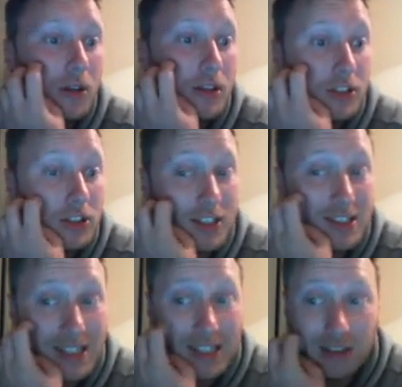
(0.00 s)
There's a chance
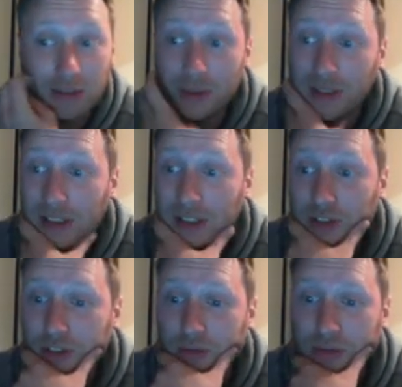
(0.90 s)
that he could be
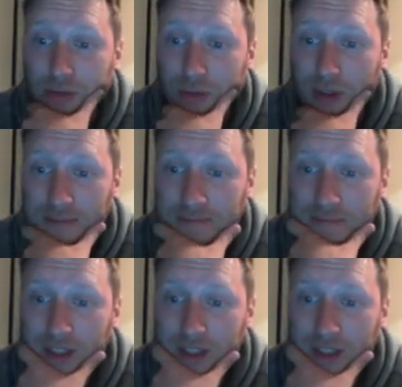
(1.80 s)
sold as well.